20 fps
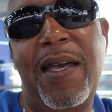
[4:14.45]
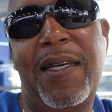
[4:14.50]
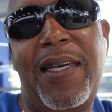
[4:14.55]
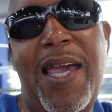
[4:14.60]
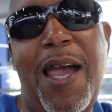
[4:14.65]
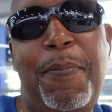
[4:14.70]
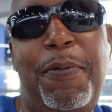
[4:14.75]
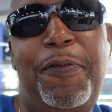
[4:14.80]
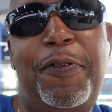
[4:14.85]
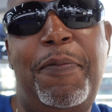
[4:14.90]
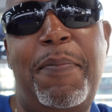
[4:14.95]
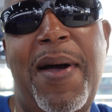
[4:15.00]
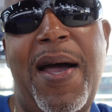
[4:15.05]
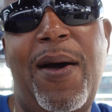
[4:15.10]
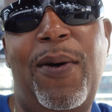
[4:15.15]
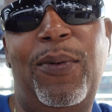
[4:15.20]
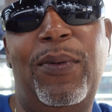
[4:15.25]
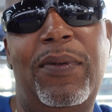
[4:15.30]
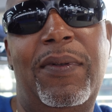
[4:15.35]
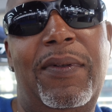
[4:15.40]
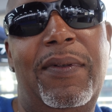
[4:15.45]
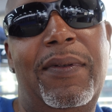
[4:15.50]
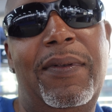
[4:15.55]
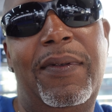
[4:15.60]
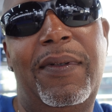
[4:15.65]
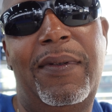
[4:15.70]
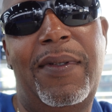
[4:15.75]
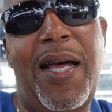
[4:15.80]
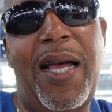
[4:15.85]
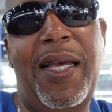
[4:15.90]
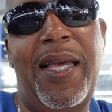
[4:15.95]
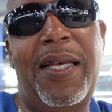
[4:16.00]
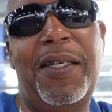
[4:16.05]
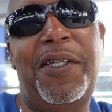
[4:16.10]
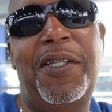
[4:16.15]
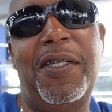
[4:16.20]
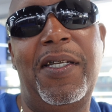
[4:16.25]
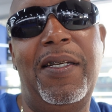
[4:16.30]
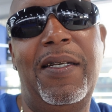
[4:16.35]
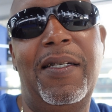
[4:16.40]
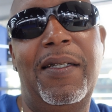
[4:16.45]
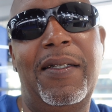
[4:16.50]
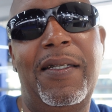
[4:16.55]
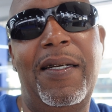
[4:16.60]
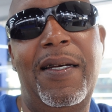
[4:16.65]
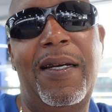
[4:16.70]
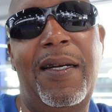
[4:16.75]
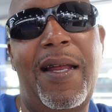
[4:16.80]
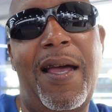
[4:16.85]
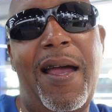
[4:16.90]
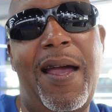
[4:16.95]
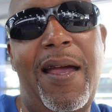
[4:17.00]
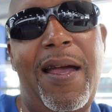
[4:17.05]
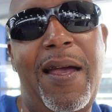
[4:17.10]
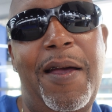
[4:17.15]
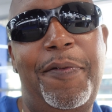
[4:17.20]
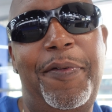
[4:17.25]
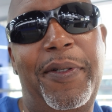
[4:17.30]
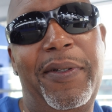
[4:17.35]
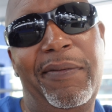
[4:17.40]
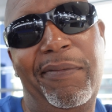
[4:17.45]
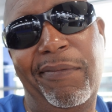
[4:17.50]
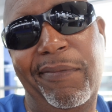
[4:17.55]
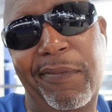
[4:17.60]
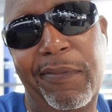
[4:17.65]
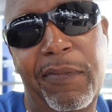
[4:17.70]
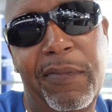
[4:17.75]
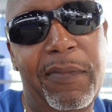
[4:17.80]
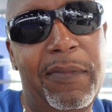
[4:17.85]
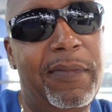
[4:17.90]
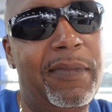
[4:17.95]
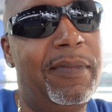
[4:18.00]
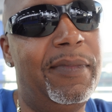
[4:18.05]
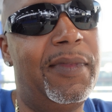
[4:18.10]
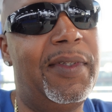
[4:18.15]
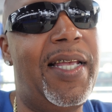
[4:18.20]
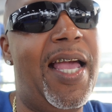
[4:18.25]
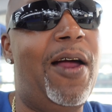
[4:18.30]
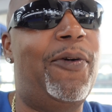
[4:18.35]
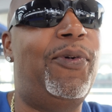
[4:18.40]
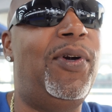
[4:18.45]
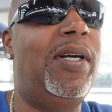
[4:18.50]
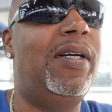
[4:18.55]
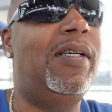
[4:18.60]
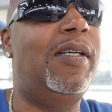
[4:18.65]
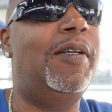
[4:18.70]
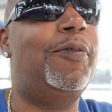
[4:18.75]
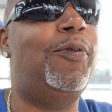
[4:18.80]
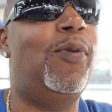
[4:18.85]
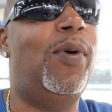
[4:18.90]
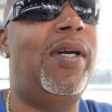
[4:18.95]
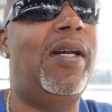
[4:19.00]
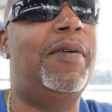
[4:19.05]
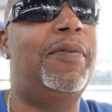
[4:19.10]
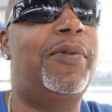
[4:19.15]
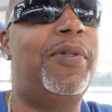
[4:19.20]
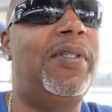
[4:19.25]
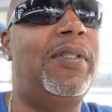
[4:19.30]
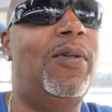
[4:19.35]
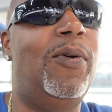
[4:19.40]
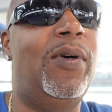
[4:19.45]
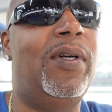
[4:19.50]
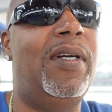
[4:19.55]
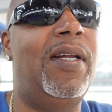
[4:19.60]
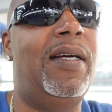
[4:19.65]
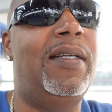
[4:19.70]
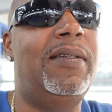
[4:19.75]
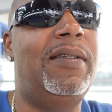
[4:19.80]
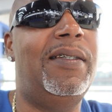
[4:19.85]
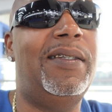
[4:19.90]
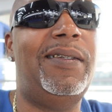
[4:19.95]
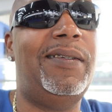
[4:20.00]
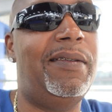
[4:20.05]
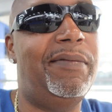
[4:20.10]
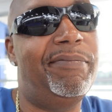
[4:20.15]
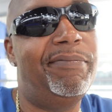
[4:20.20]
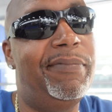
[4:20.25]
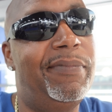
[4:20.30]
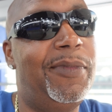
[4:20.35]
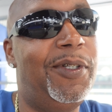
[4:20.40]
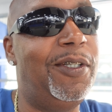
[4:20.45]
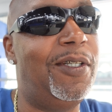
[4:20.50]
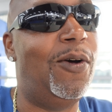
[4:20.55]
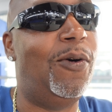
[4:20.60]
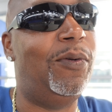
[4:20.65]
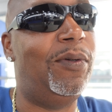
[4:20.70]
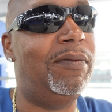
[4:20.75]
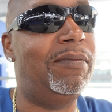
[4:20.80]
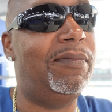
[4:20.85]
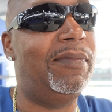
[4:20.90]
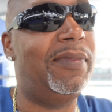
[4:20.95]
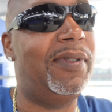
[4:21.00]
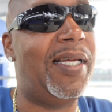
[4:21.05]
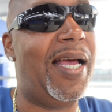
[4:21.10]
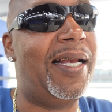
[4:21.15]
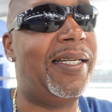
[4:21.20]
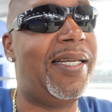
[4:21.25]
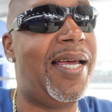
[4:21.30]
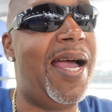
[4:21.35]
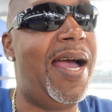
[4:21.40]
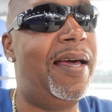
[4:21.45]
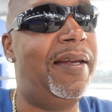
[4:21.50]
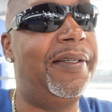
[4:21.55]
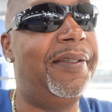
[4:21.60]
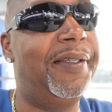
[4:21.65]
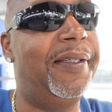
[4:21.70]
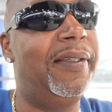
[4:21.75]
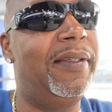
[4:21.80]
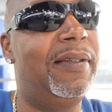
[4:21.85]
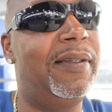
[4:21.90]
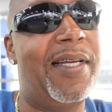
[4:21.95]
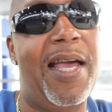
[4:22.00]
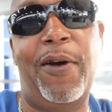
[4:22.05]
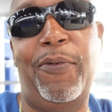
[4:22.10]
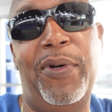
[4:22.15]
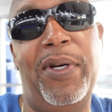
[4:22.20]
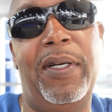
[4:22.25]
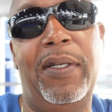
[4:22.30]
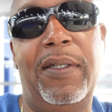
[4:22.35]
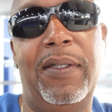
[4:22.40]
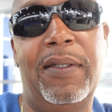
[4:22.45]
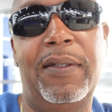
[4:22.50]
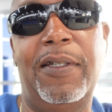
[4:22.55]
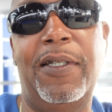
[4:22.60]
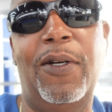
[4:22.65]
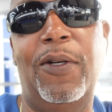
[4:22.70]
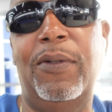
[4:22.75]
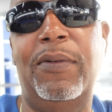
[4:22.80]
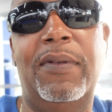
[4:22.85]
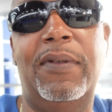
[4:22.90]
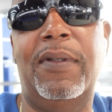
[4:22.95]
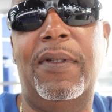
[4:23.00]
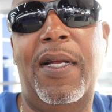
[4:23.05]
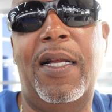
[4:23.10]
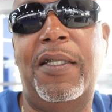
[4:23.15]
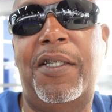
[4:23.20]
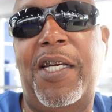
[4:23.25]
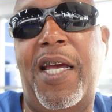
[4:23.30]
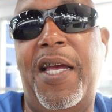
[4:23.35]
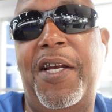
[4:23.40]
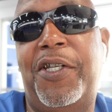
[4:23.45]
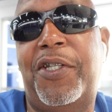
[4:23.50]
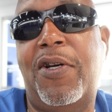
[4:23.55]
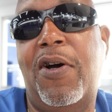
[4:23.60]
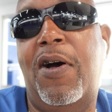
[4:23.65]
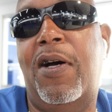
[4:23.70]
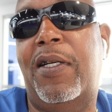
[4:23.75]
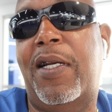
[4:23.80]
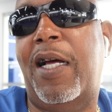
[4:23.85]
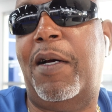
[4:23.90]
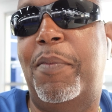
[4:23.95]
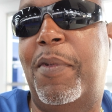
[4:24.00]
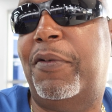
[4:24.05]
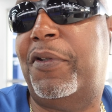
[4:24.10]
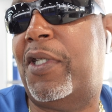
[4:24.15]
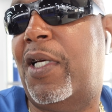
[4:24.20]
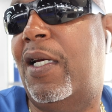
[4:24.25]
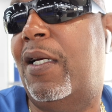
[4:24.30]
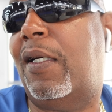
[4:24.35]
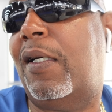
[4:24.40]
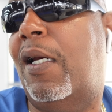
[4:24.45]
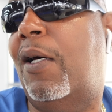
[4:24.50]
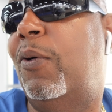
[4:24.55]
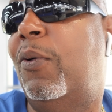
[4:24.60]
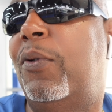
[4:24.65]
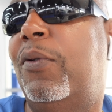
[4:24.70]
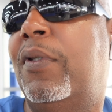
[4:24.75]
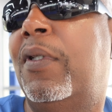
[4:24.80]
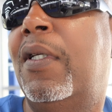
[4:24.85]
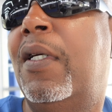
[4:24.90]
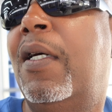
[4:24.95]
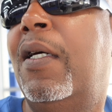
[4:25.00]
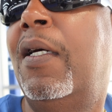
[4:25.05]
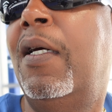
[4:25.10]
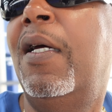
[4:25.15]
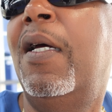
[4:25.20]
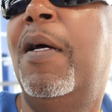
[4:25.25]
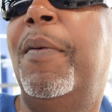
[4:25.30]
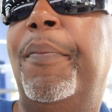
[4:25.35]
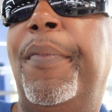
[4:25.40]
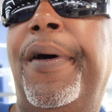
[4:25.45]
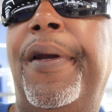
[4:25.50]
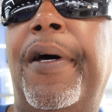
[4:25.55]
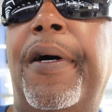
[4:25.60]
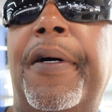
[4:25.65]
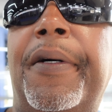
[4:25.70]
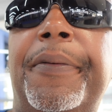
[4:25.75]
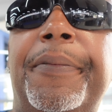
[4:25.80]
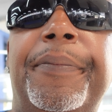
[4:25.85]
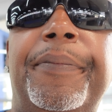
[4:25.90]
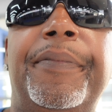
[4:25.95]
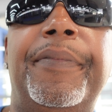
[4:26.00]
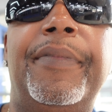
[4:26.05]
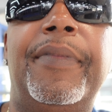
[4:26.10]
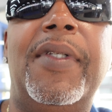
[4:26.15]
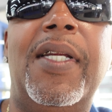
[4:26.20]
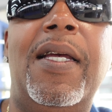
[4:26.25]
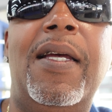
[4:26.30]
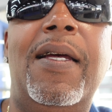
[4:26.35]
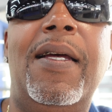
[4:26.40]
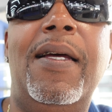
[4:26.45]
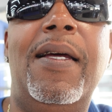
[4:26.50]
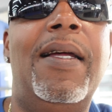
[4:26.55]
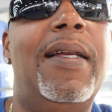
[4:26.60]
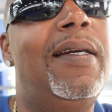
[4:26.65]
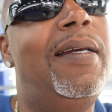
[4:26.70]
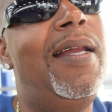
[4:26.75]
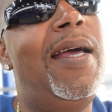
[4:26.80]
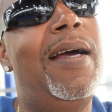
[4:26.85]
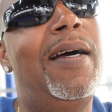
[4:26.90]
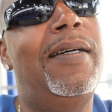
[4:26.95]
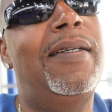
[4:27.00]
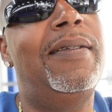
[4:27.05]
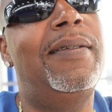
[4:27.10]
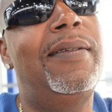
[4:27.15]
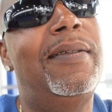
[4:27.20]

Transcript: kept it about I guess a year, year and a half, and got rid of whatever he's doing that. You know, got tired of it, got rid of it, you know. I changed cars like my change clothes. But uh, now,